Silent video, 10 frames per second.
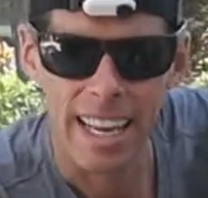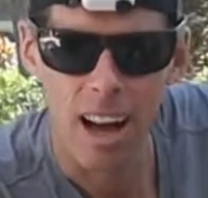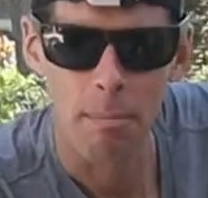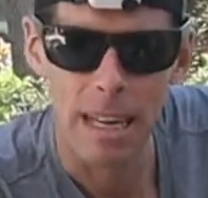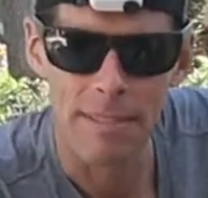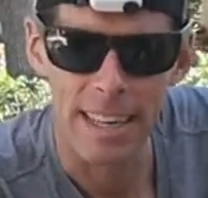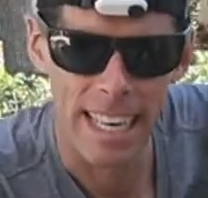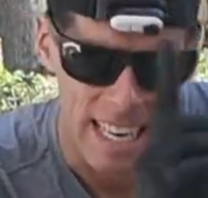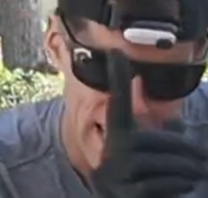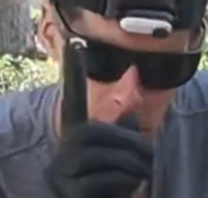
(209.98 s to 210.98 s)
And I can't believe I
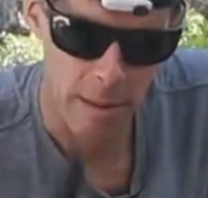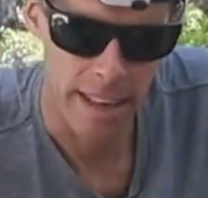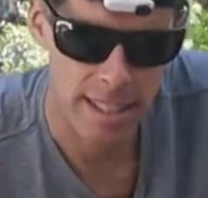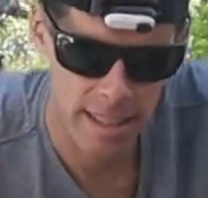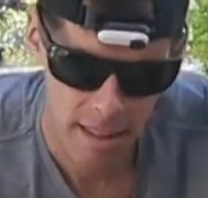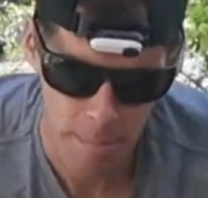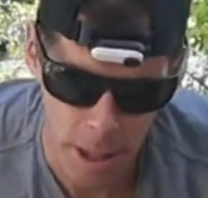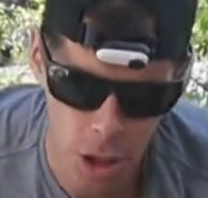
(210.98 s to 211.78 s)
didn't lead with this, but